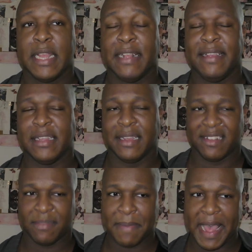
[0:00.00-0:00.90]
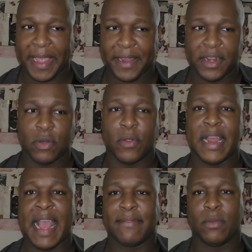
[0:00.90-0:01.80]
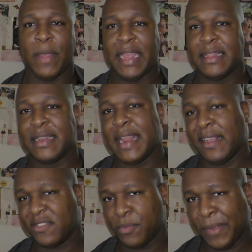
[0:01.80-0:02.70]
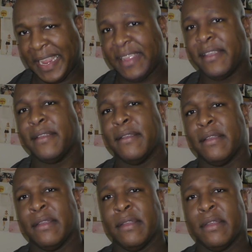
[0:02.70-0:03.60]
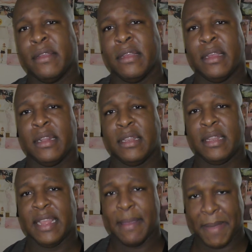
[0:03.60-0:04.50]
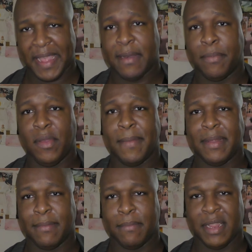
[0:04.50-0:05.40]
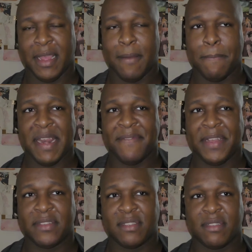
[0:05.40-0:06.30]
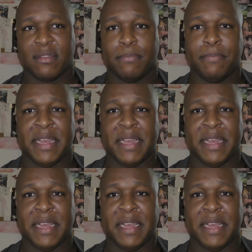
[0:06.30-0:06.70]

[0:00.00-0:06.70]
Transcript: It's either expired or I have to wait the next week to get my unemployment, you know, benefits.